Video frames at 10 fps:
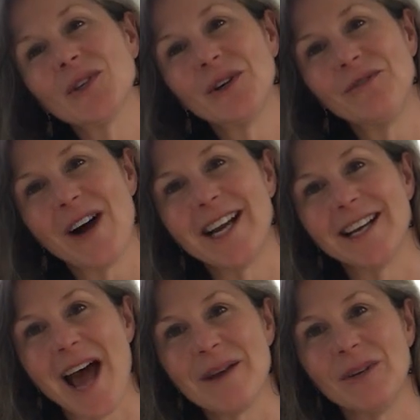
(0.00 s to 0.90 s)
certified
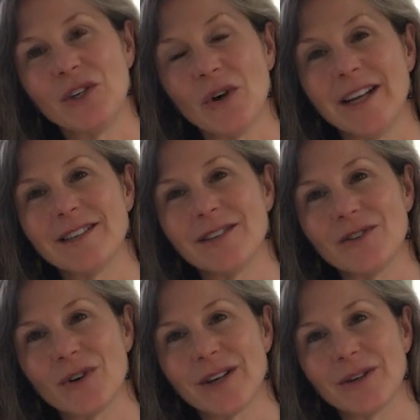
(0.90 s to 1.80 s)
anatomy trains
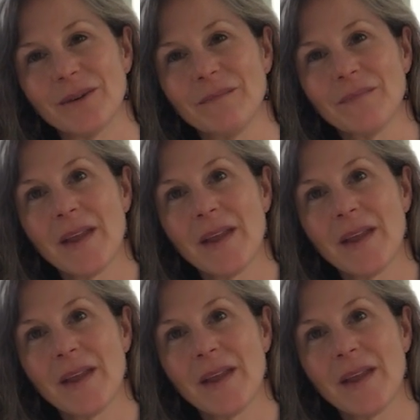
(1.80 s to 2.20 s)
instructor.